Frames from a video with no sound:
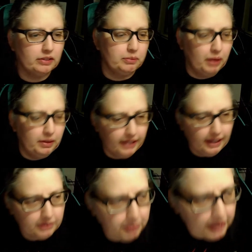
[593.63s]
I'd probably
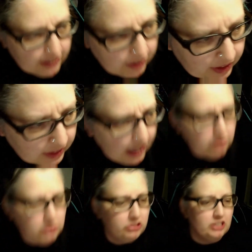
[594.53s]
have to be doing
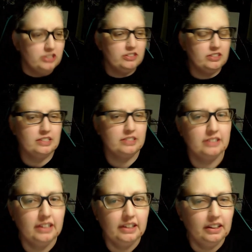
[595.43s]
lotions and
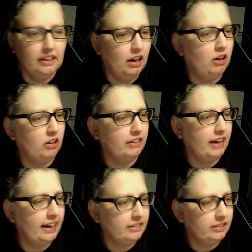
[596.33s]
all
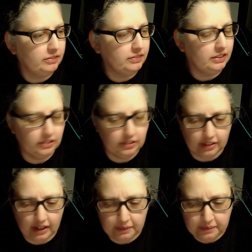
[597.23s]
kinds of good
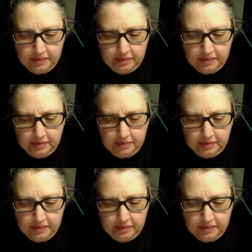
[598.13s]
stuff.